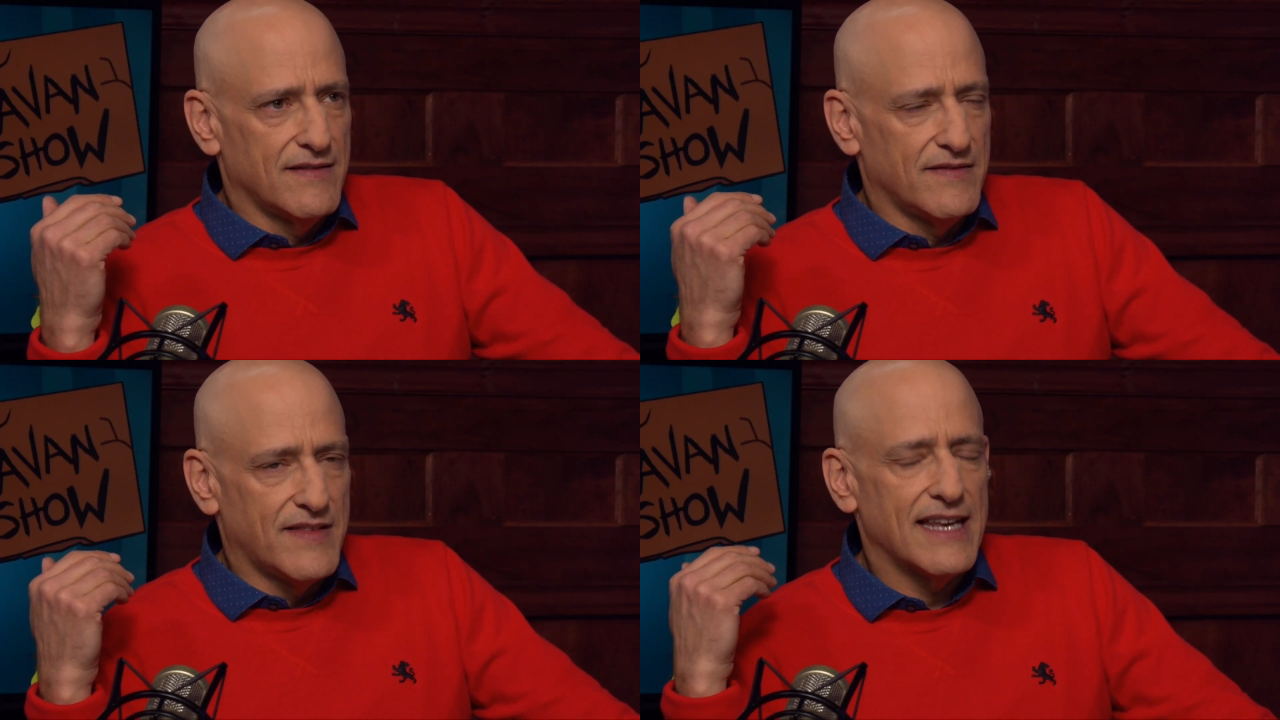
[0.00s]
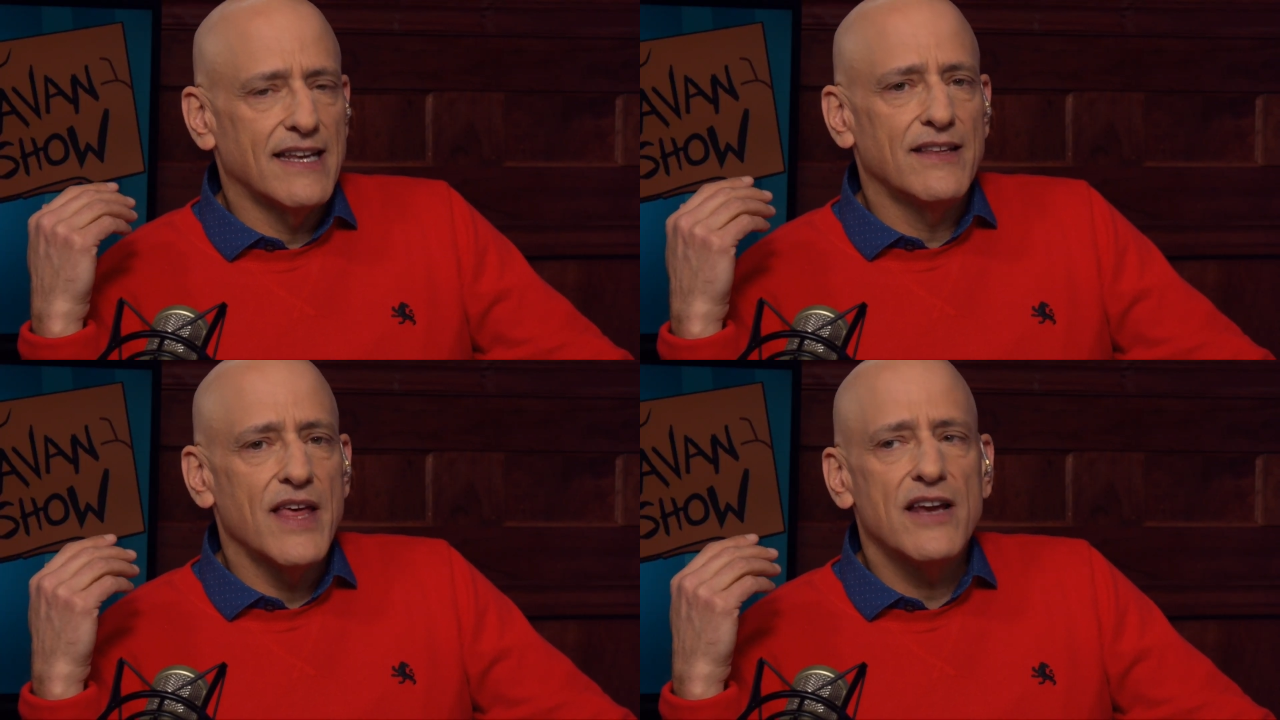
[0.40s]

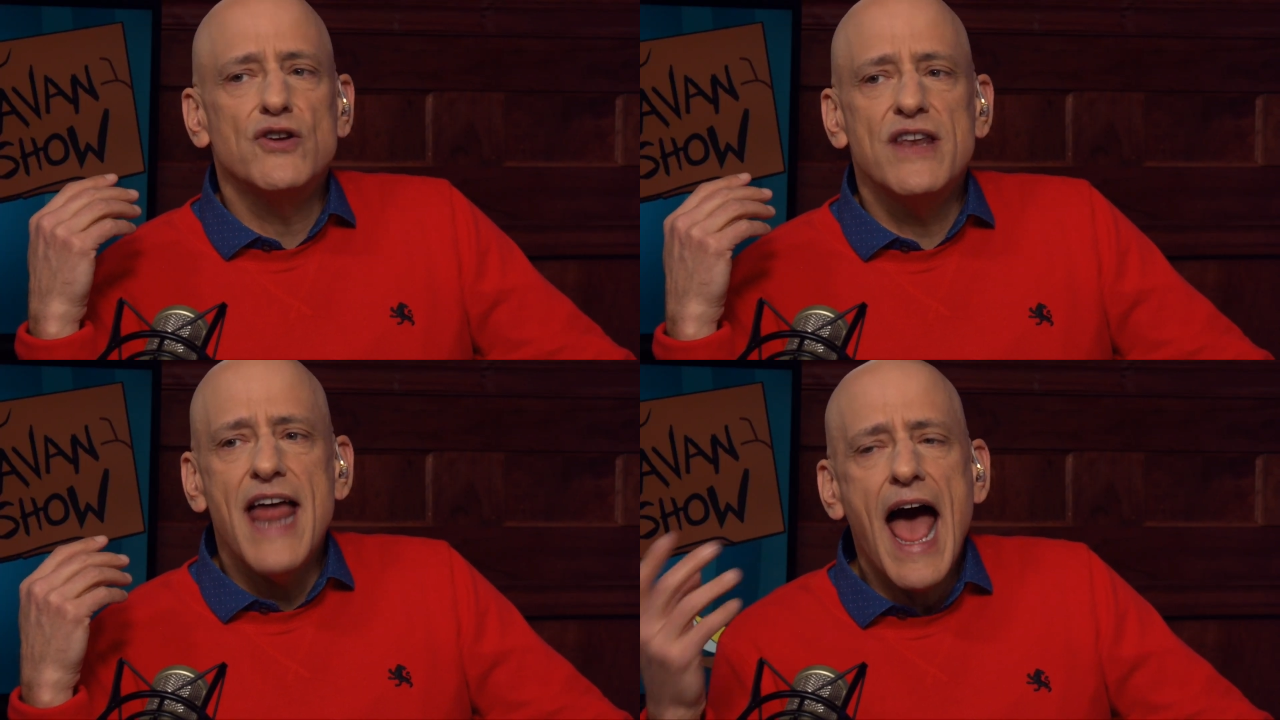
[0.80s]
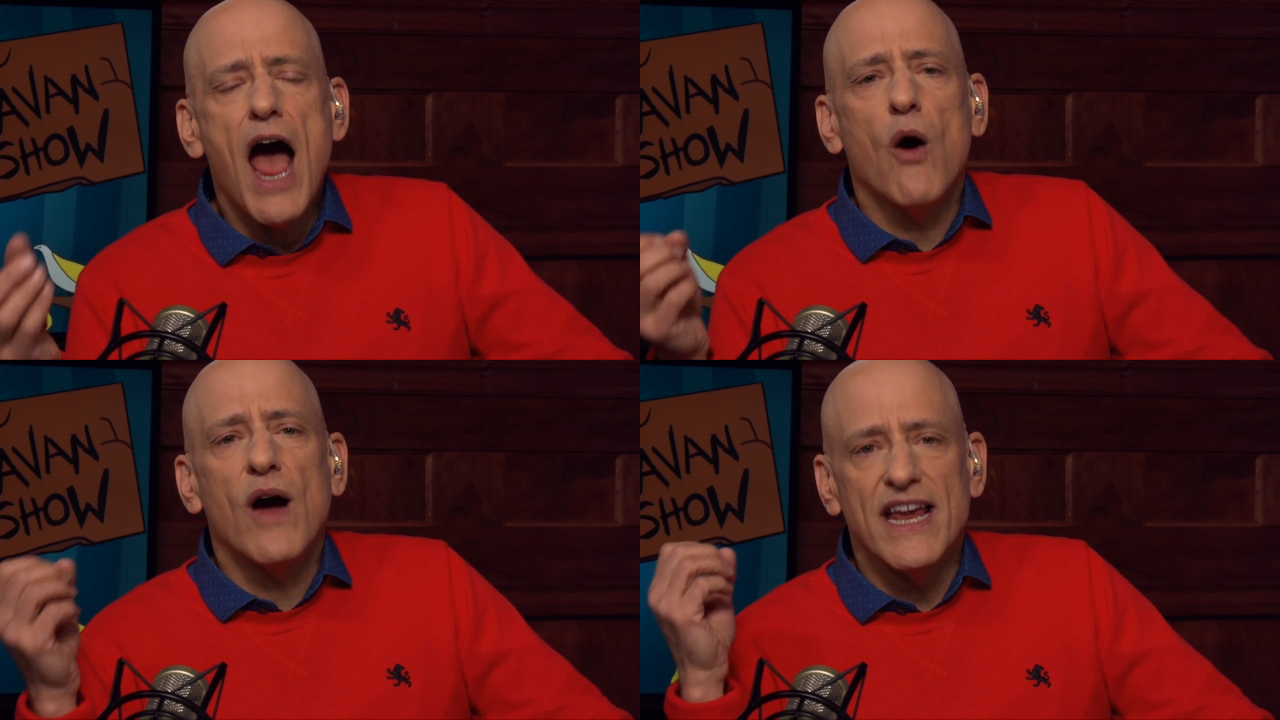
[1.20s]
that they
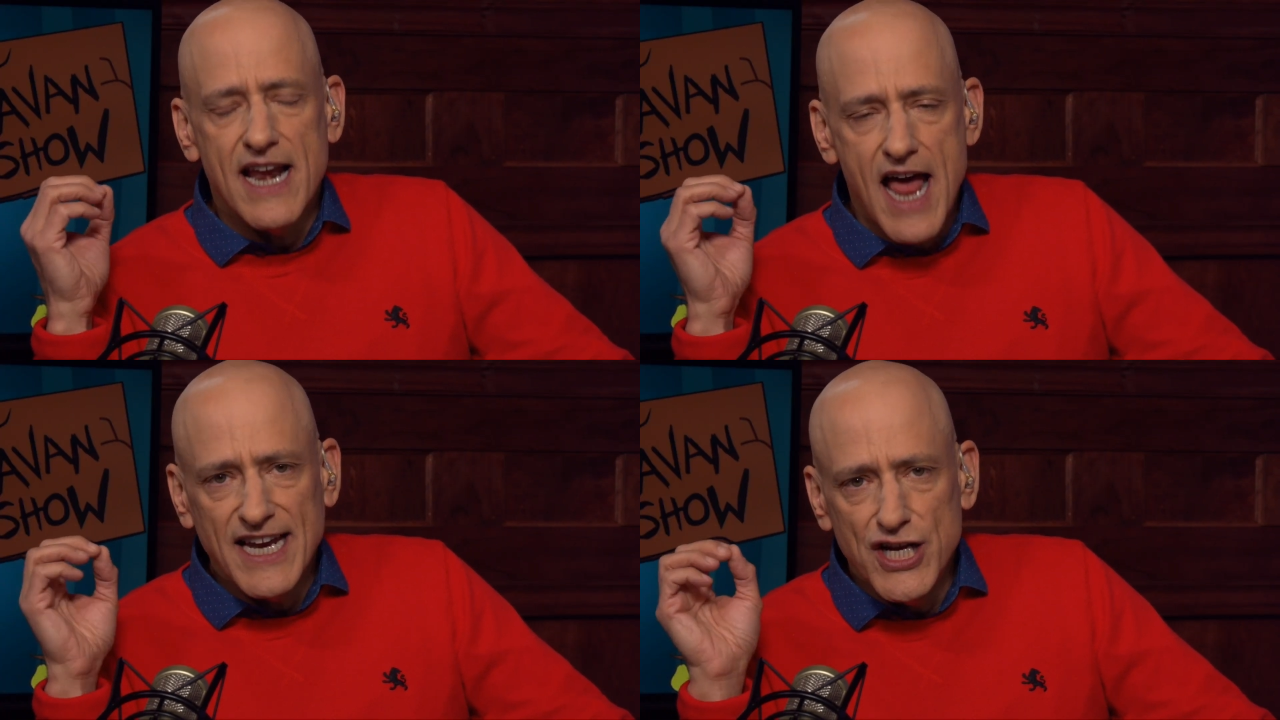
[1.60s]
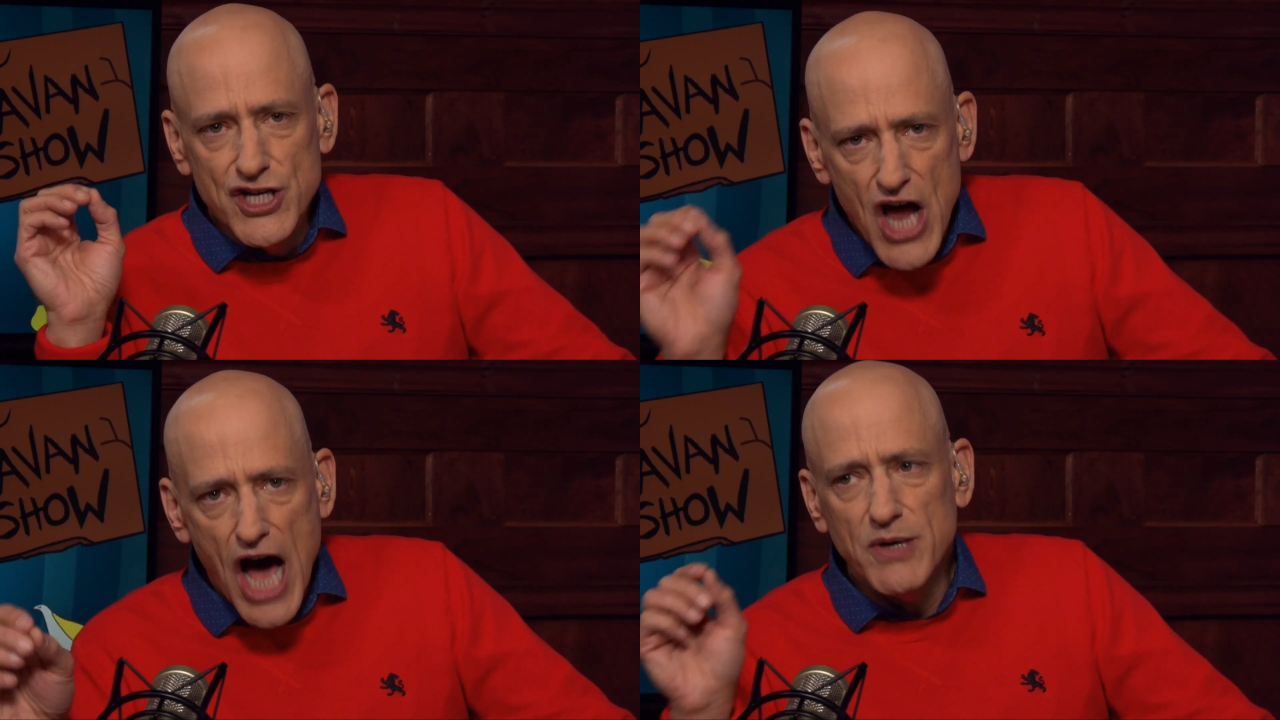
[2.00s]
now a, an
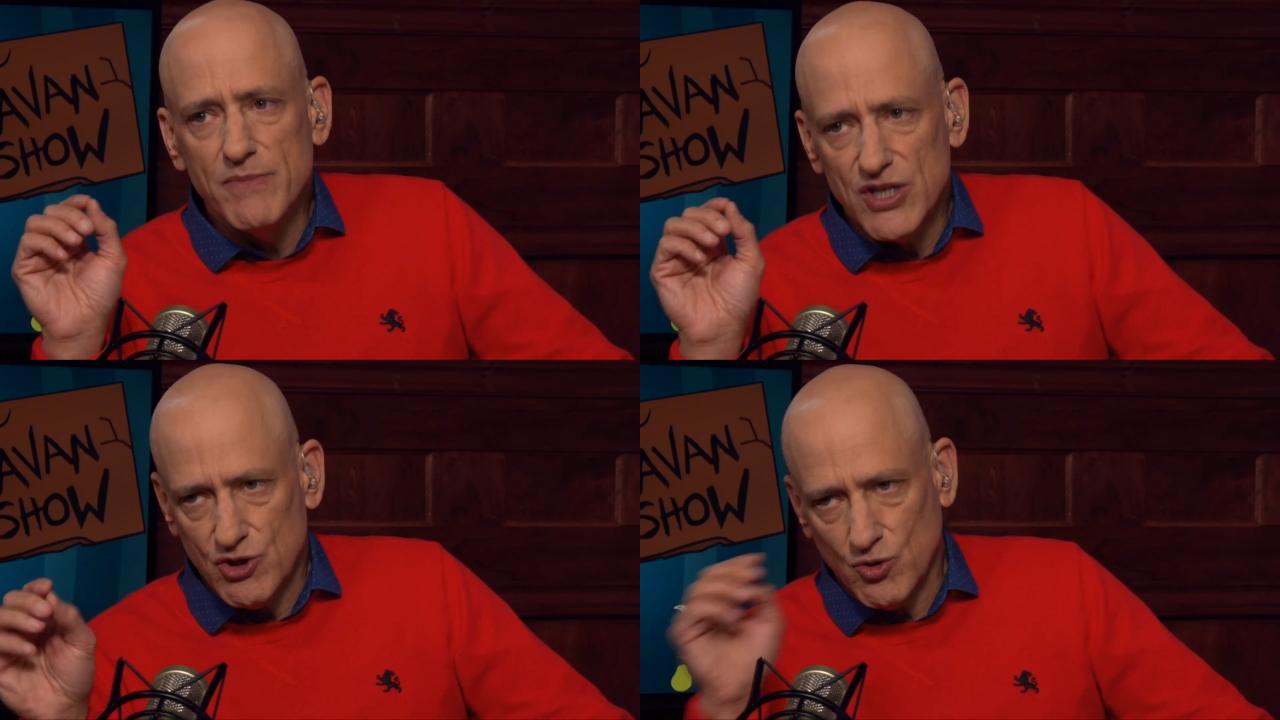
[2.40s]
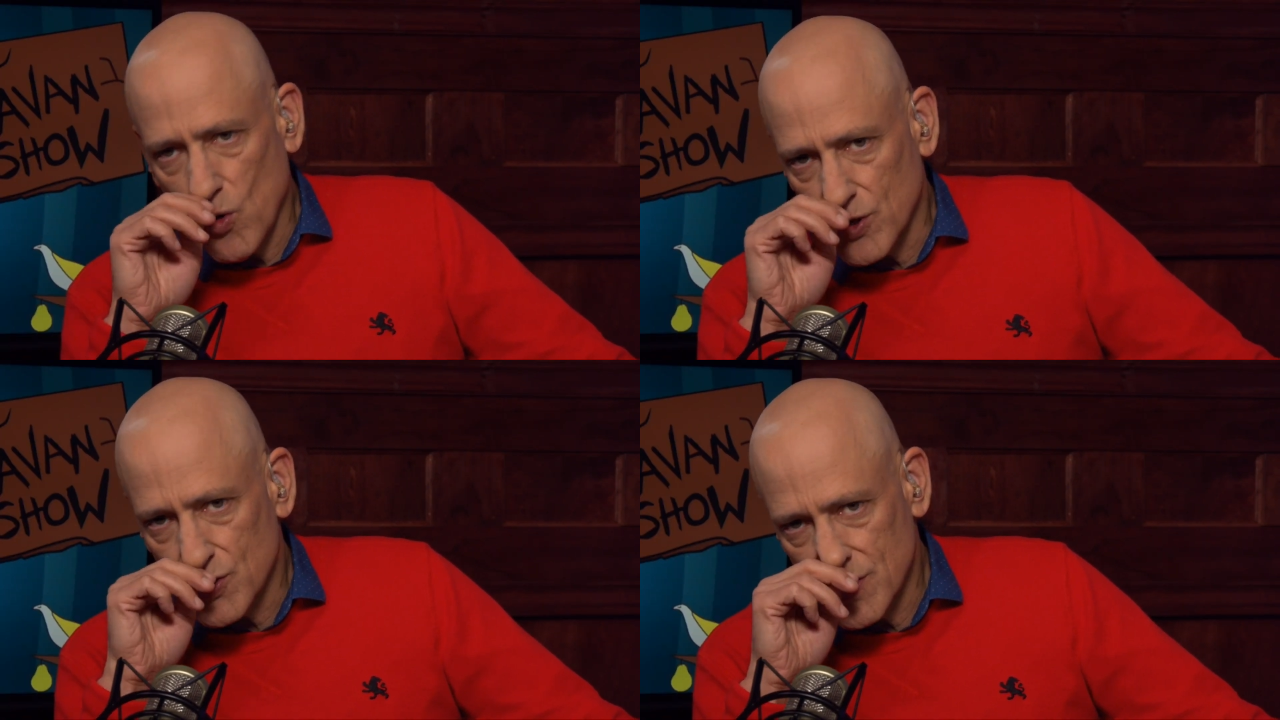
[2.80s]
anonymous
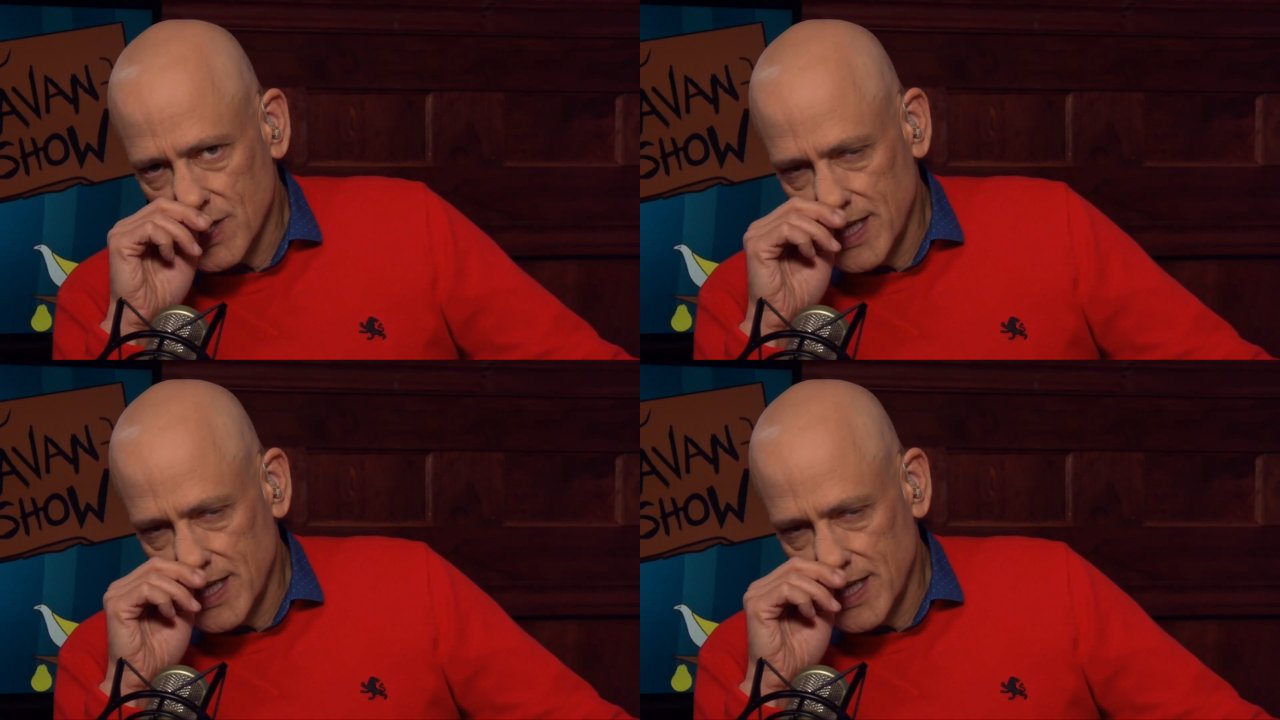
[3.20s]
source